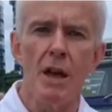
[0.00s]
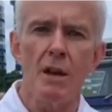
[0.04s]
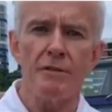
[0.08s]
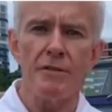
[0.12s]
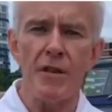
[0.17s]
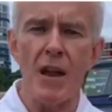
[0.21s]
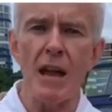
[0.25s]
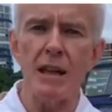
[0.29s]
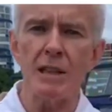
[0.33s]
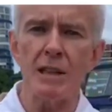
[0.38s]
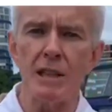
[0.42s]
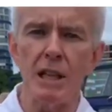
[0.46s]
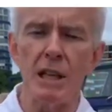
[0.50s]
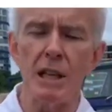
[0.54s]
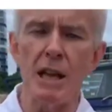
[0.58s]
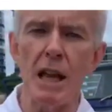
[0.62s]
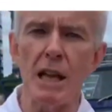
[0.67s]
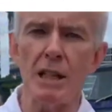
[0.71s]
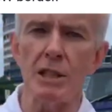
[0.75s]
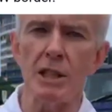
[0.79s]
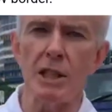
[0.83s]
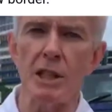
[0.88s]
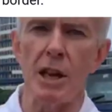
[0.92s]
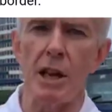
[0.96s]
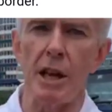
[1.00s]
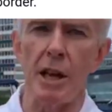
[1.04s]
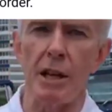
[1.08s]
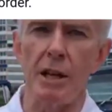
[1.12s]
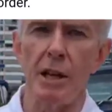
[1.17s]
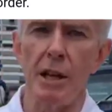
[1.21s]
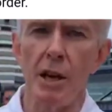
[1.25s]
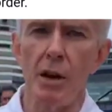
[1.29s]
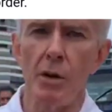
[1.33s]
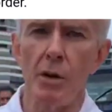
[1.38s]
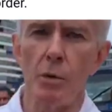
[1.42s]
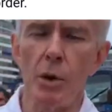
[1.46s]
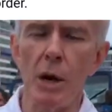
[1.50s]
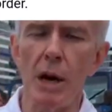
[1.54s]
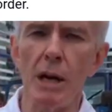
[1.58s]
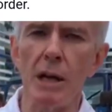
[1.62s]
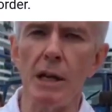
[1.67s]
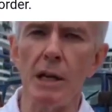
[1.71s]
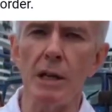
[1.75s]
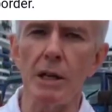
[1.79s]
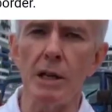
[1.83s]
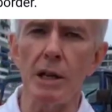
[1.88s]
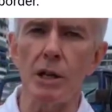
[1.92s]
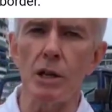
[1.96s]
Fancy yesterday
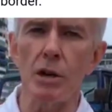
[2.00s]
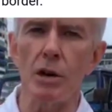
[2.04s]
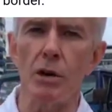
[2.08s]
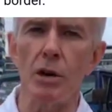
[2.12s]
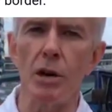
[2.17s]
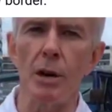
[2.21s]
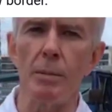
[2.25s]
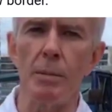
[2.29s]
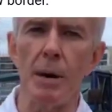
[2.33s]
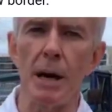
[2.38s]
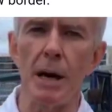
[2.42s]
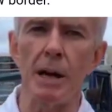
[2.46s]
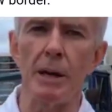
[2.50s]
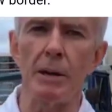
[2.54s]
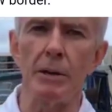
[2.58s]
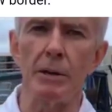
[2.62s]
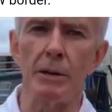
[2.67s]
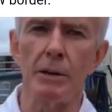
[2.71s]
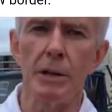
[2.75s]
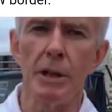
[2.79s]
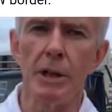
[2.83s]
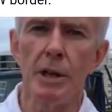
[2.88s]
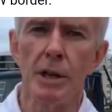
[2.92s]
reading in the Courier Mail